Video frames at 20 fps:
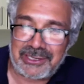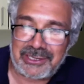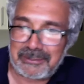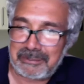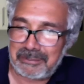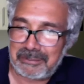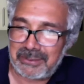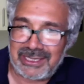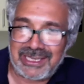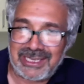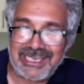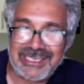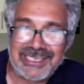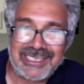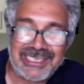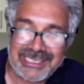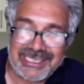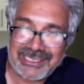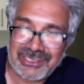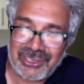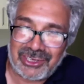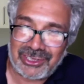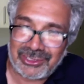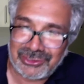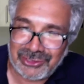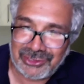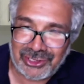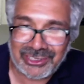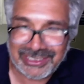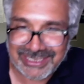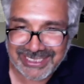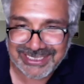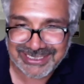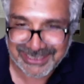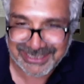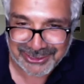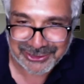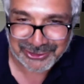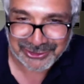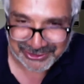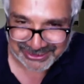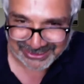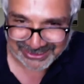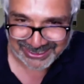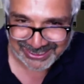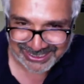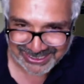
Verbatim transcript: Sorry. Not not in this country.